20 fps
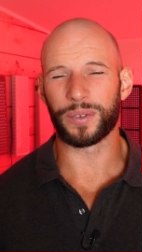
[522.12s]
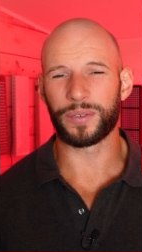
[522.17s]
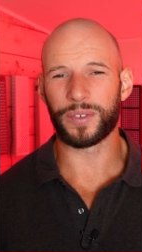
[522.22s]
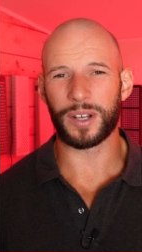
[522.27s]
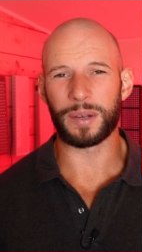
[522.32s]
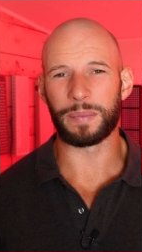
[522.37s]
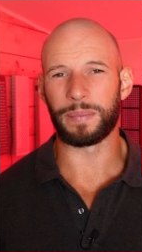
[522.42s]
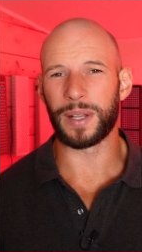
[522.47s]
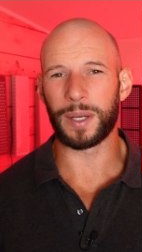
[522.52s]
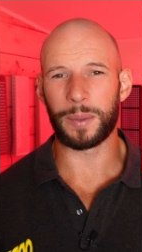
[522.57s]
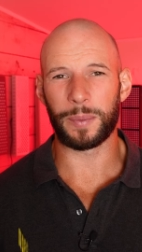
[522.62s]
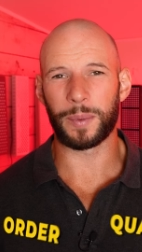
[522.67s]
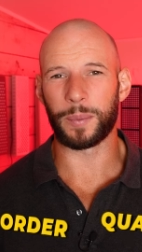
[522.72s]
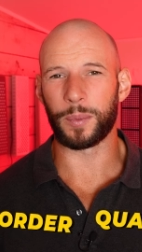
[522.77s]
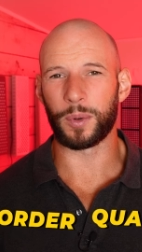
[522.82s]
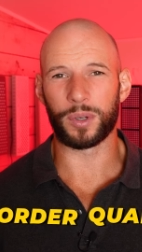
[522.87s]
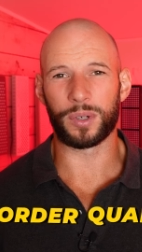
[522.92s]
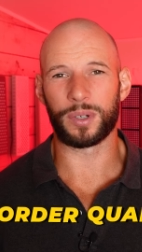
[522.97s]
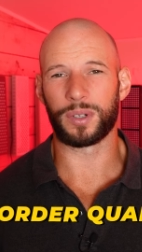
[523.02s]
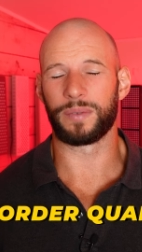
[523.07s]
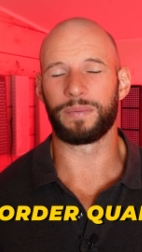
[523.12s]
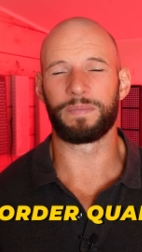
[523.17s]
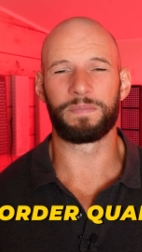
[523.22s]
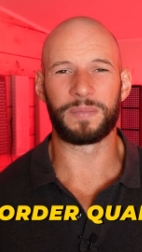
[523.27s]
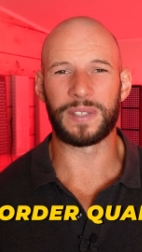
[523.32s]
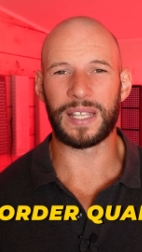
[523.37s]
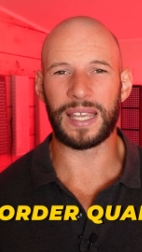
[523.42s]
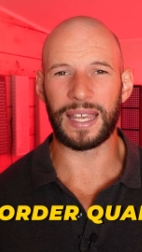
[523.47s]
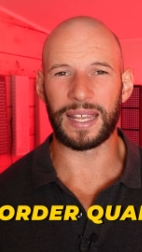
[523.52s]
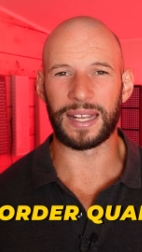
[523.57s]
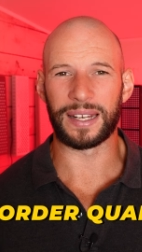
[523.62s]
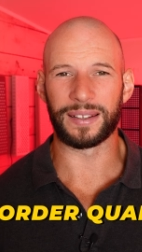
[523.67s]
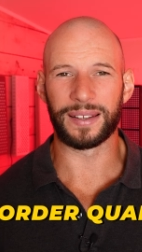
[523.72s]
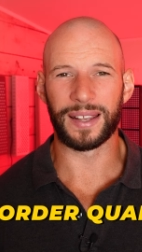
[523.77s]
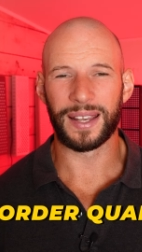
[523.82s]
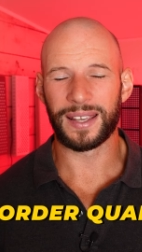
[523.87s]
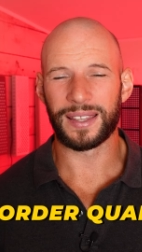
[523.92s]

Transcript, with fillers: we've got a minimum order of ten.